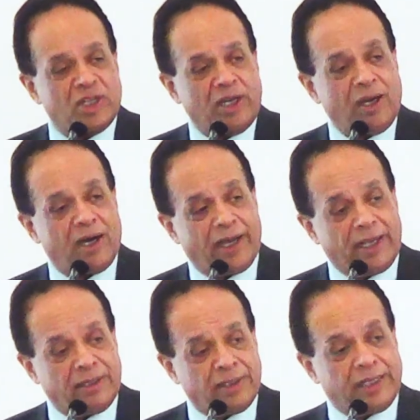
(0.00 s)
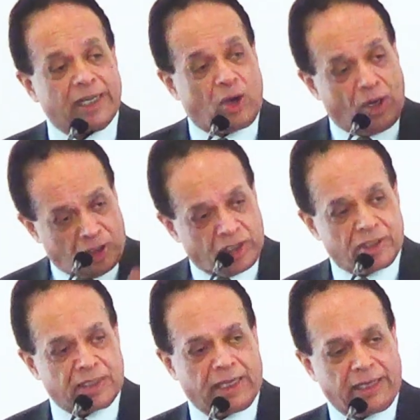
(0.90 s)
the higher the
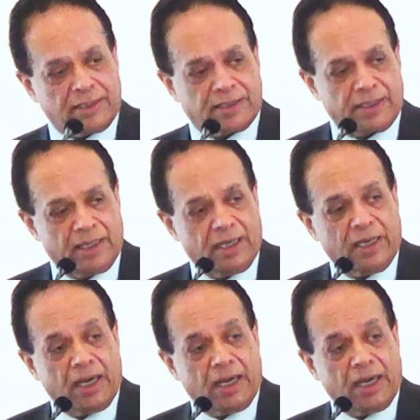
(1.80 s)
consciousness,